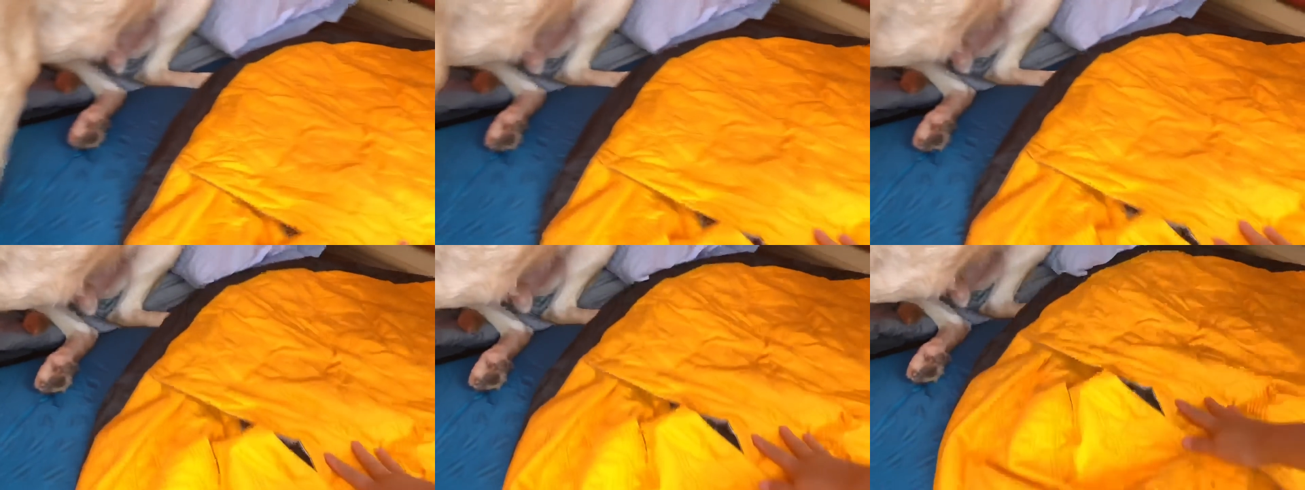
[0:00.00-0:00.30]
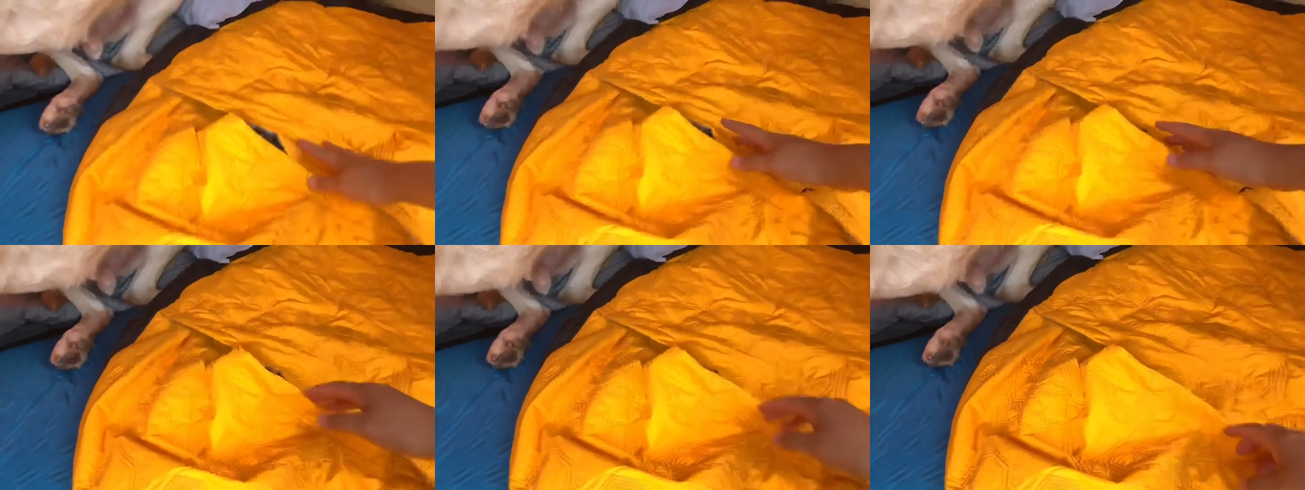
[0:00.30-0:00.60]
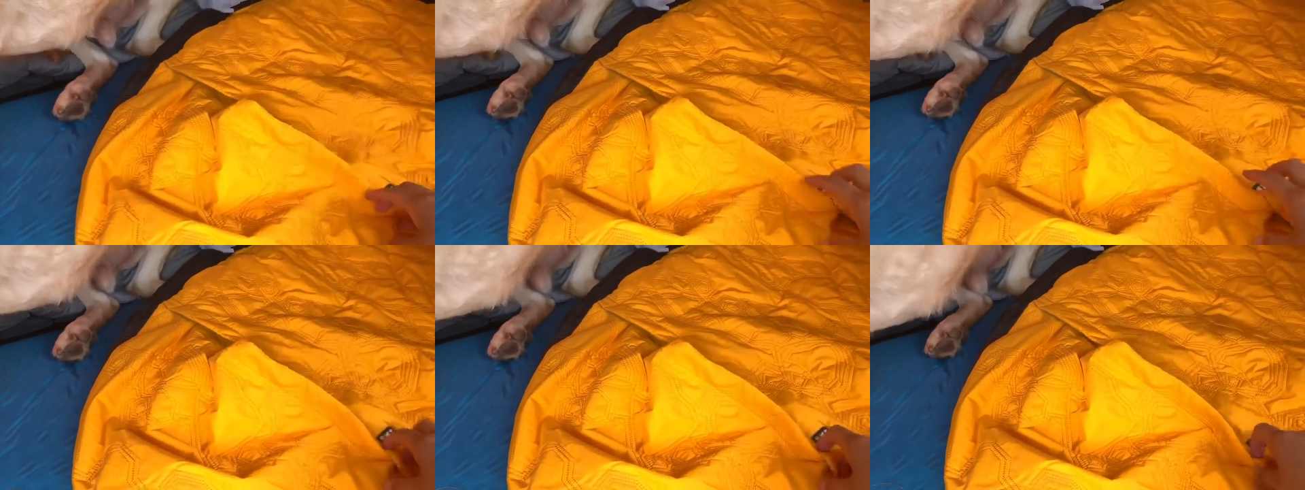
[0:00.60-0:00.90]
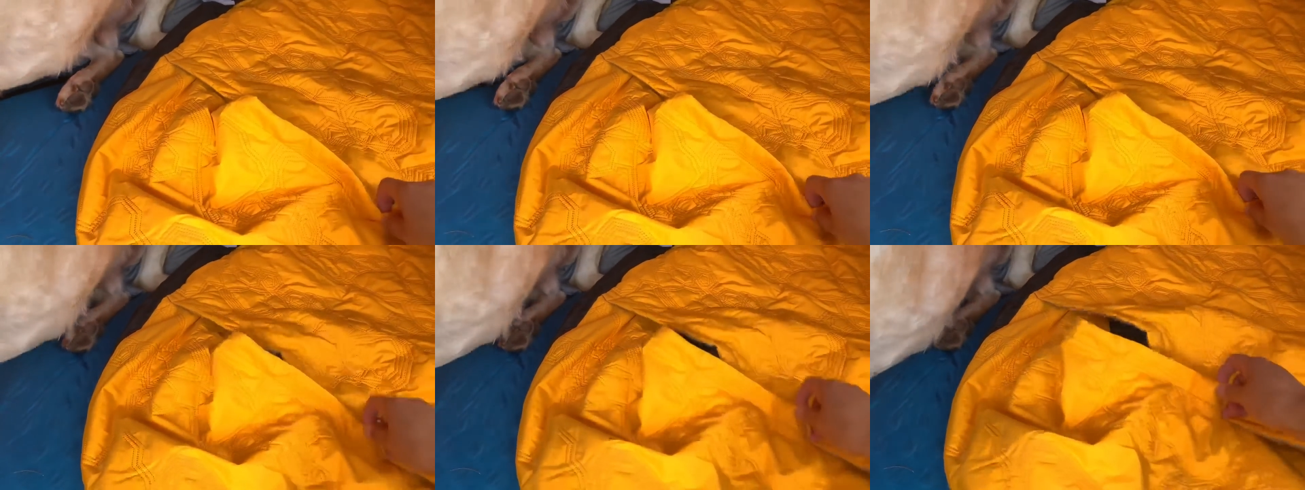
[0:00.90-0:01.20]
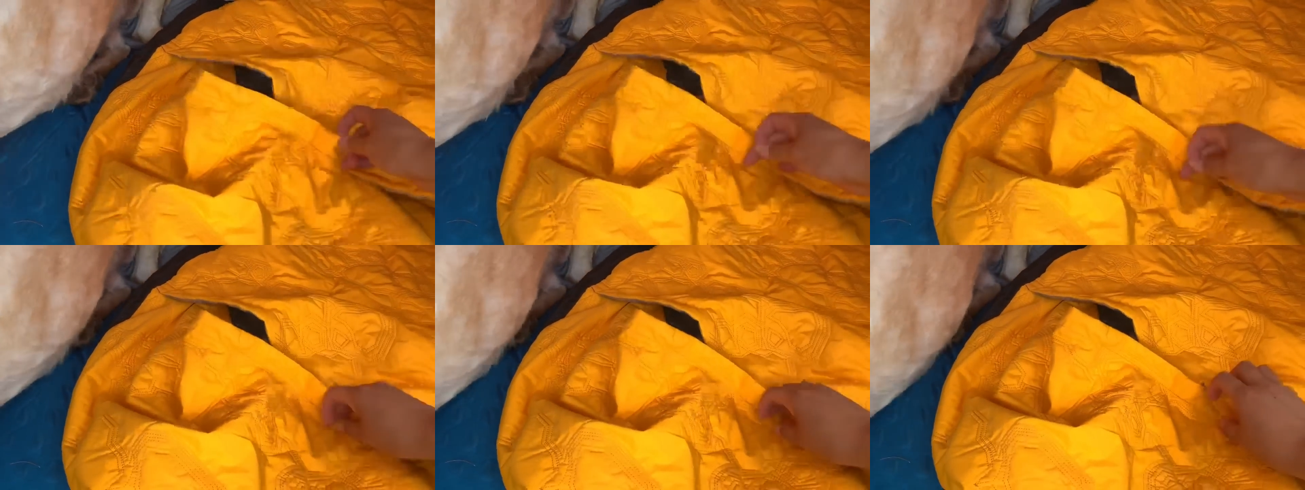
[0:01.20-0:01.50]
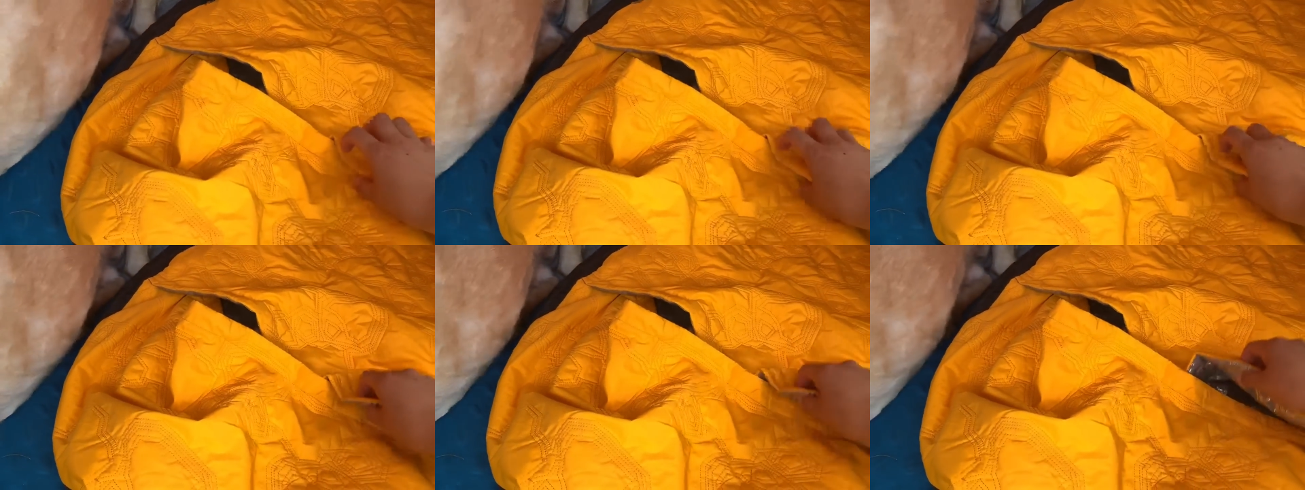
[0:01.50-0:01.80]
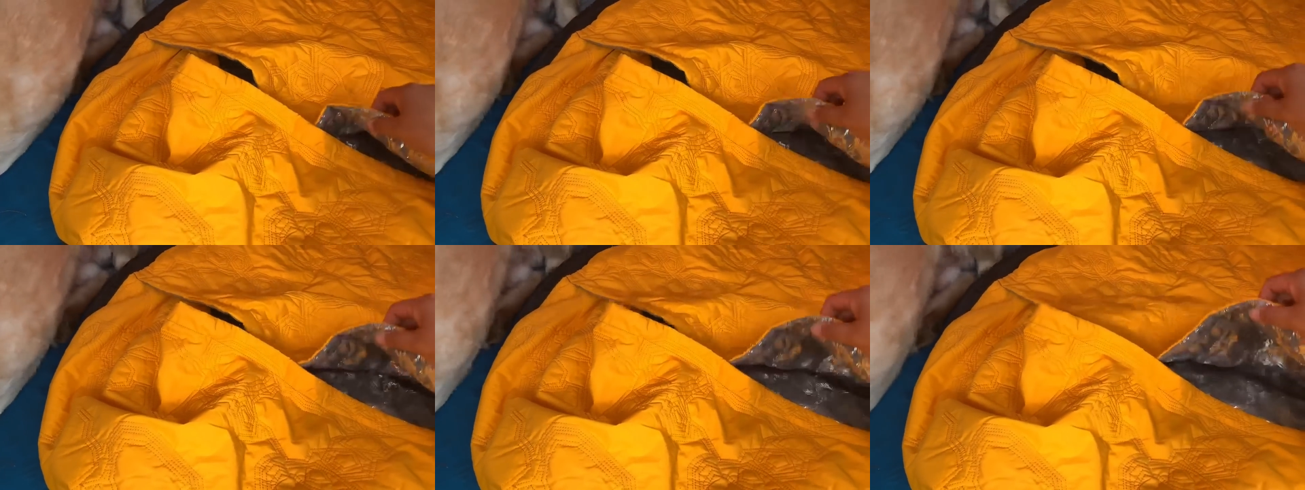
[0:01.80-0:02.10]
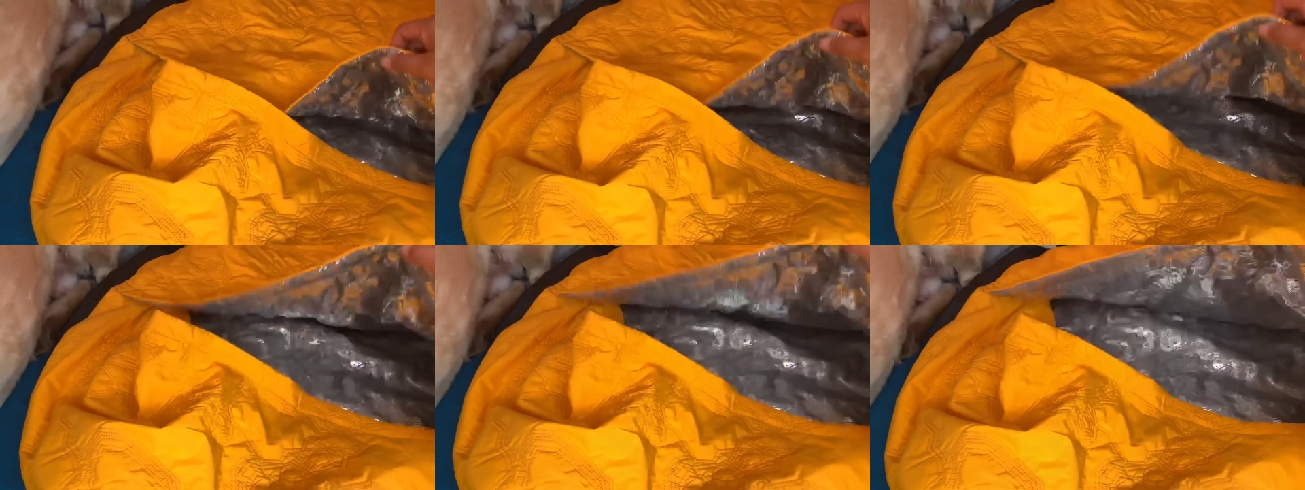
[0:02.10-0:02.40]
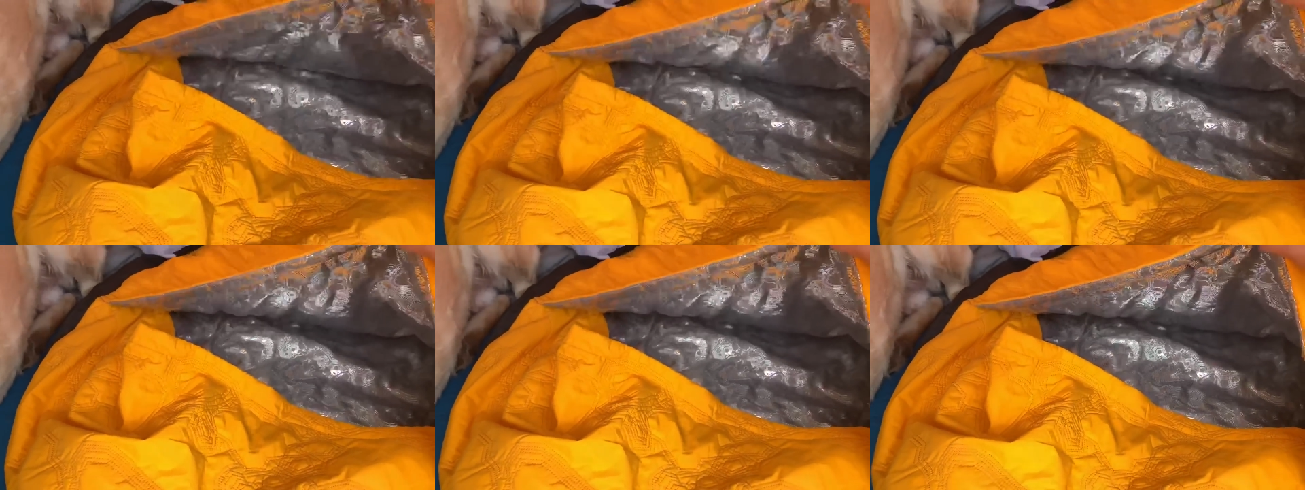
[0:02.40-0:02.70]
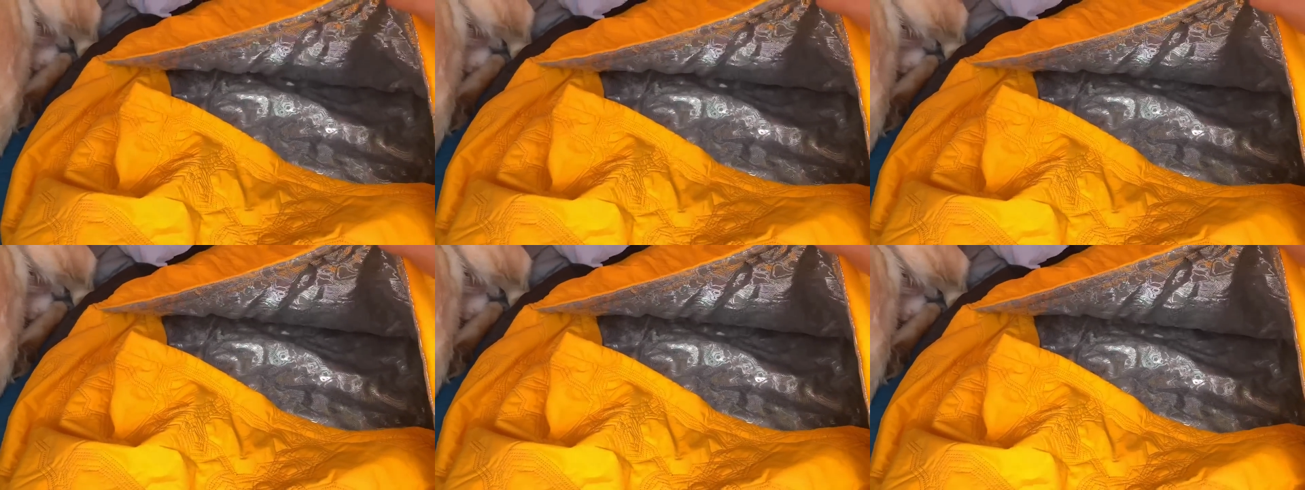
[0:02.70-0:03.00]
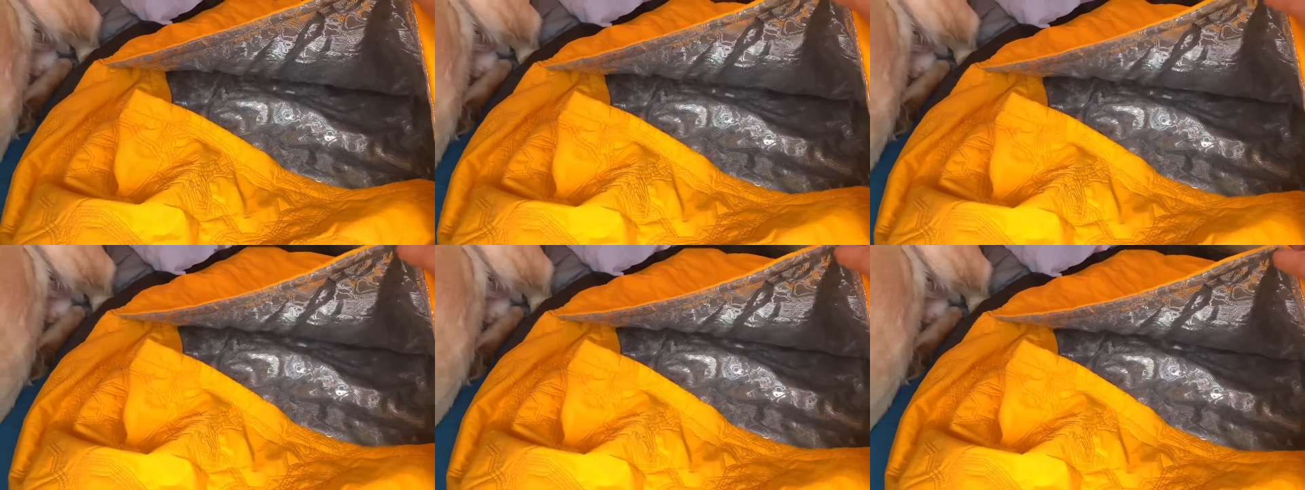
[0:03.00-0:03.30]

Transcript: [unreadable: no face in view]